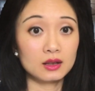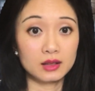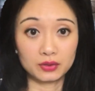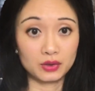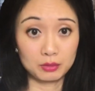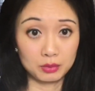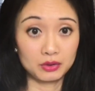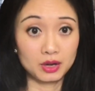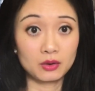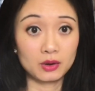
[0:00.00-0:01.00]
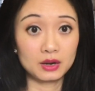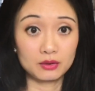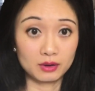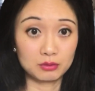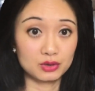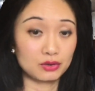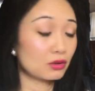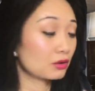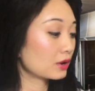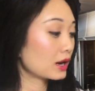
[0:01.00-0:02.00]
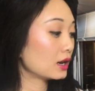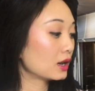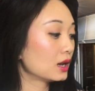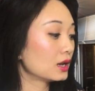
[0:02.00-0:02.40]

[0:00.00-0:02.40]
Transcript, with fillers: like therapeutic grade or pharmaceutical grade.